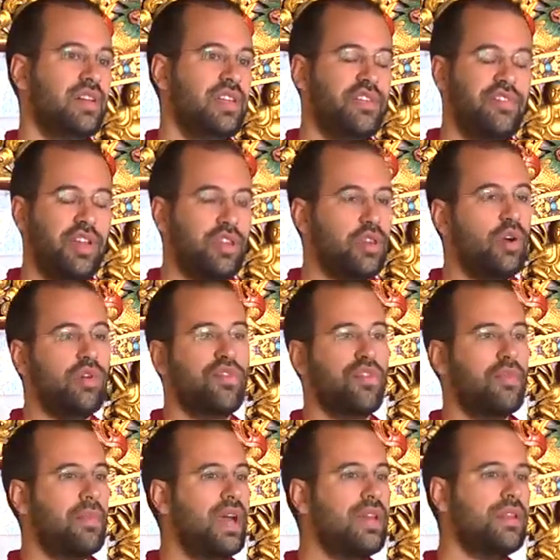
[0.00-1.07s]
If I talk for
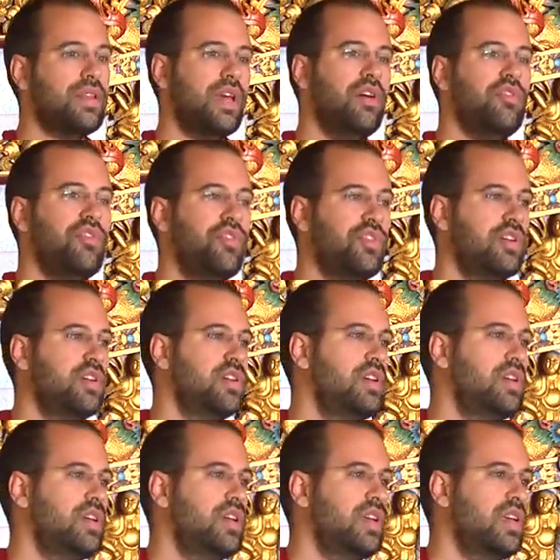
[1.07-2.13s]
myself,
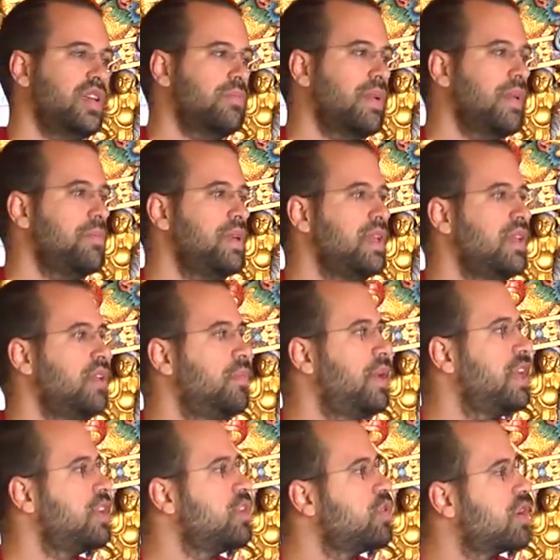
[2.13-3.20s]
it
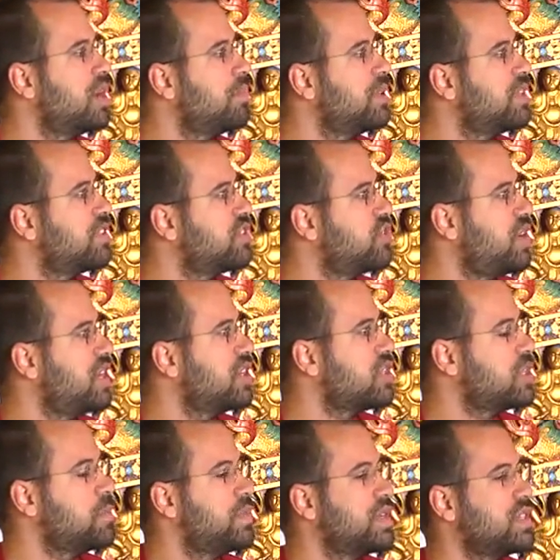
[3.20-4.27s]
may look a bit
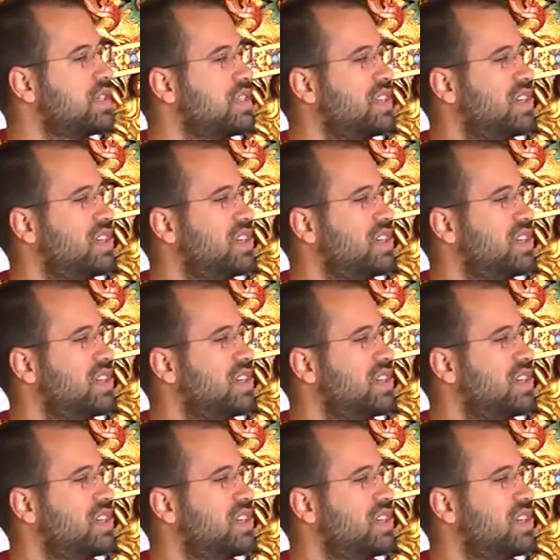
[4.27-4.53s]
strange, but